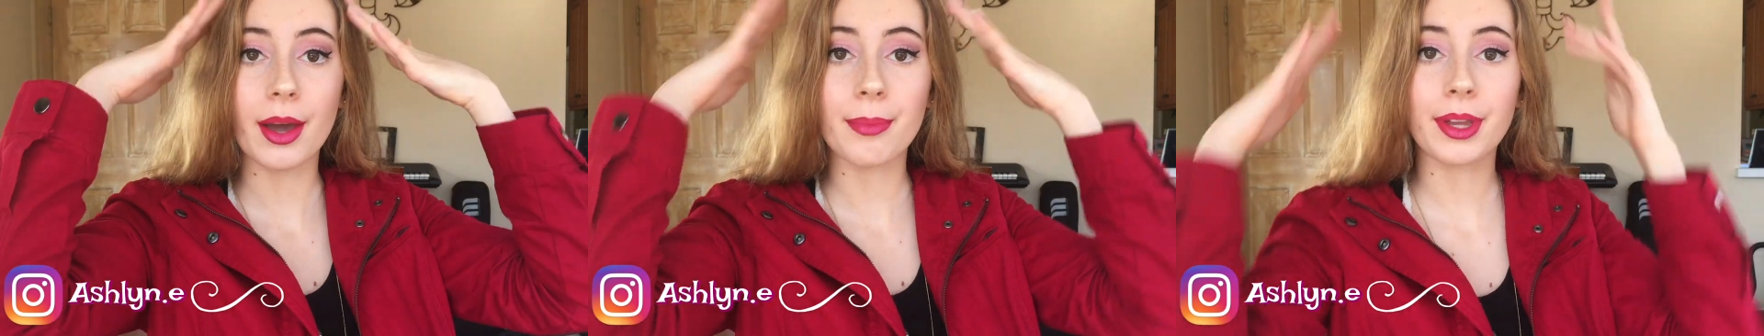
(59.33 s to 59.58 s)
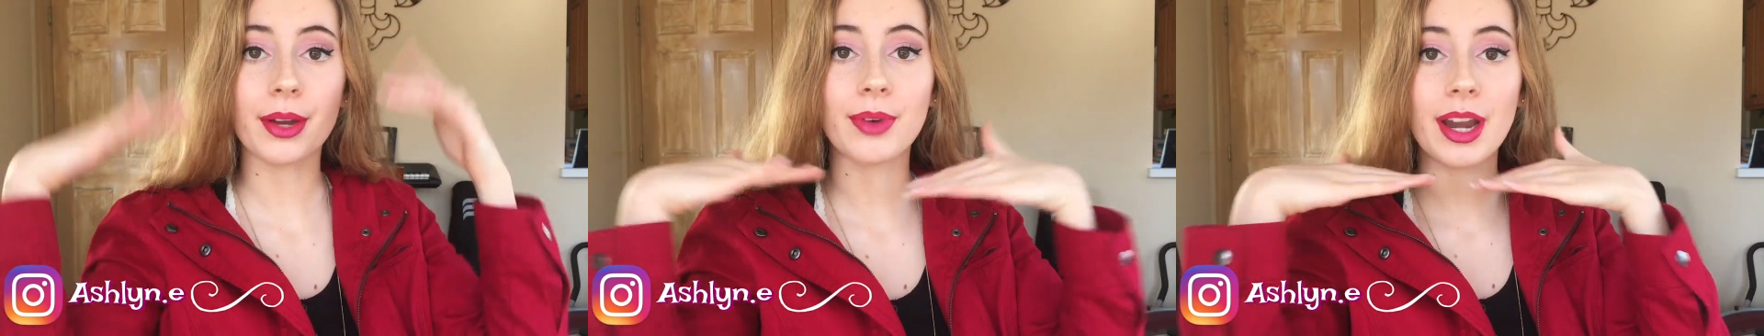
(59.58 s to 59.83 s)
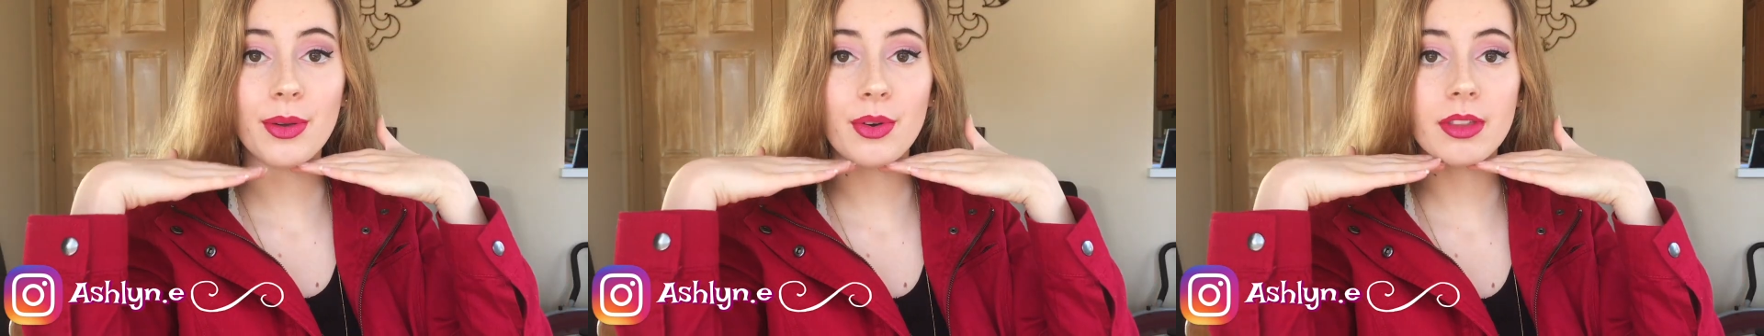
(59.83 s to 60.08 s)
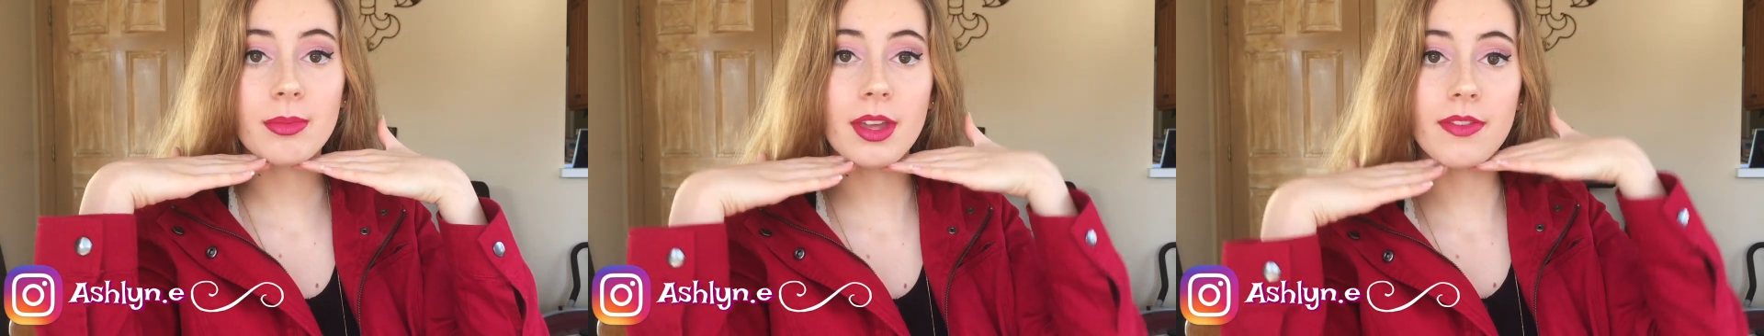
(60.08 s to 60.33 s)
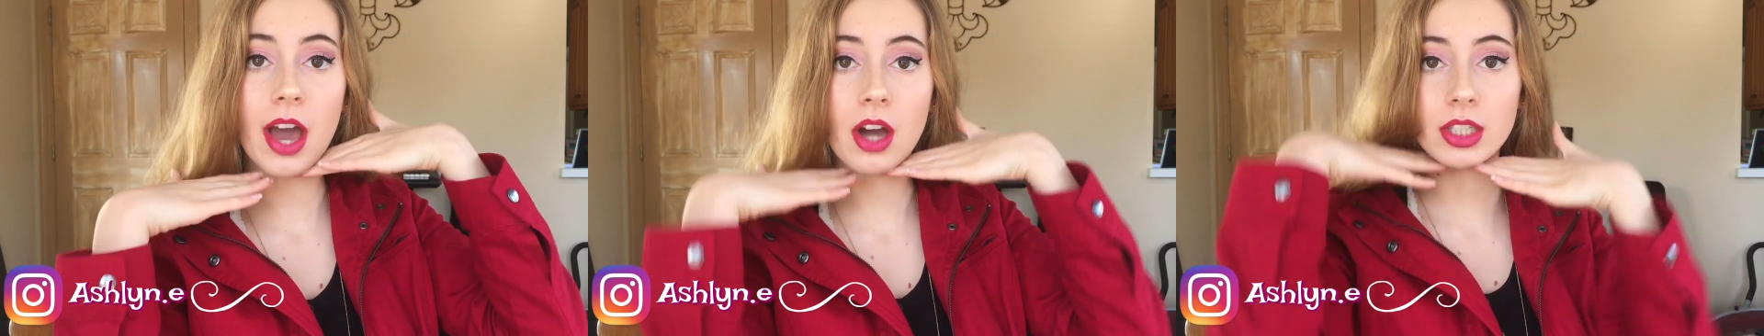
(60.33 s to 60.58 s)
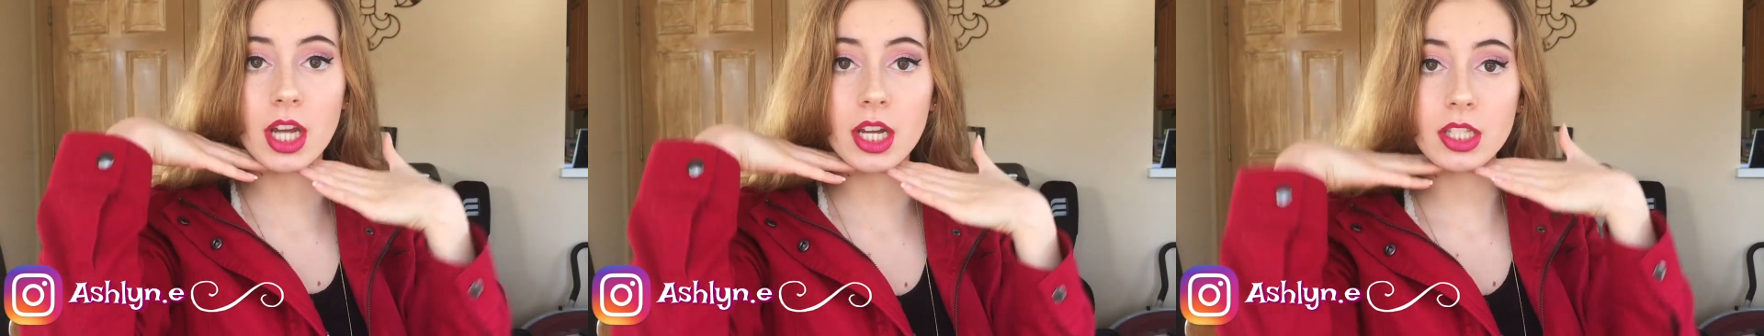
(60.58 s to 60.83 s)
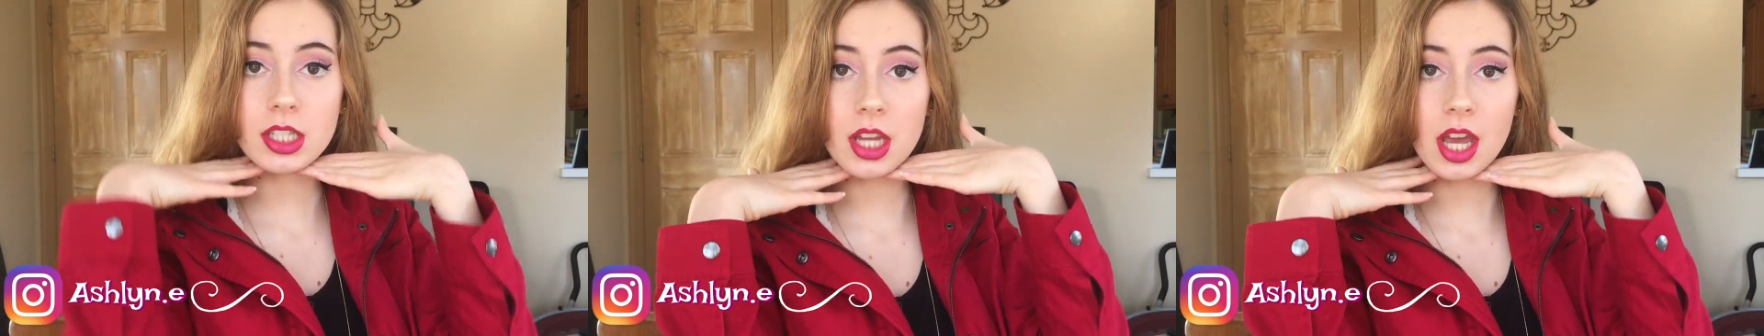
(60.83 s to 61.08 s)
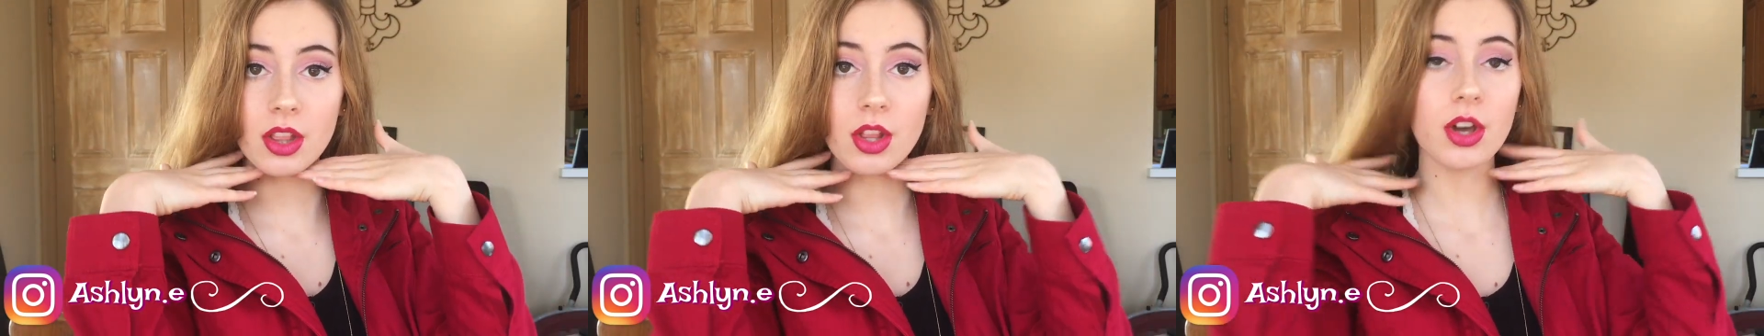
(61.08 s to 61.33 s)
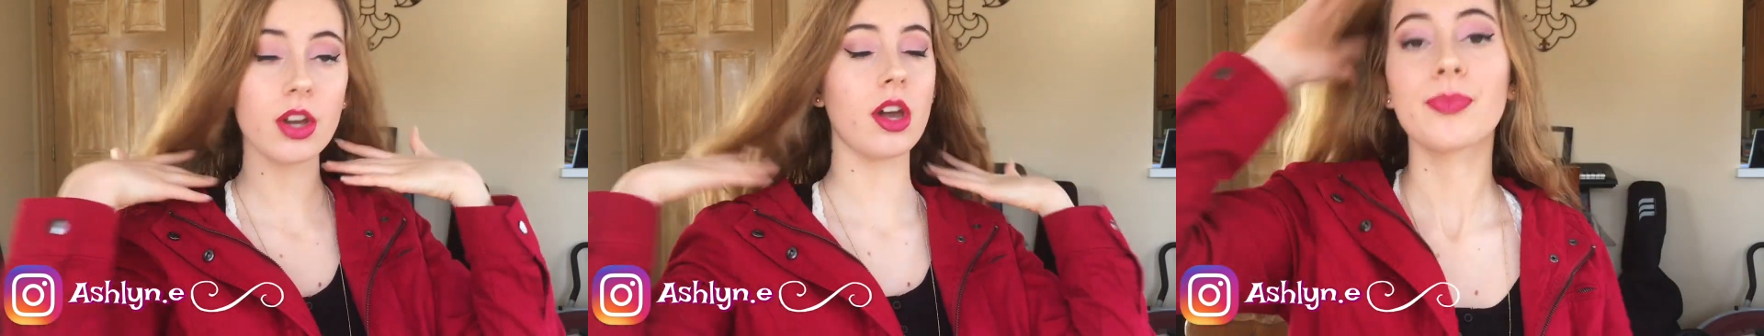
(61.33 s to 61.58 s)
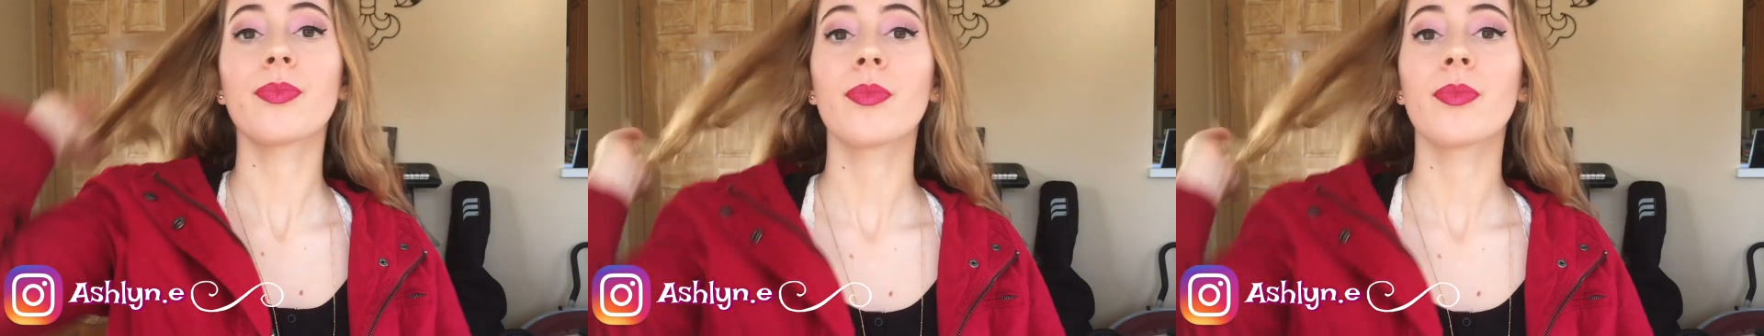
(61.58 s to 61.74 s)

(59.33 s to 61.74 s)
makeup get ready with me Valentine's Day look.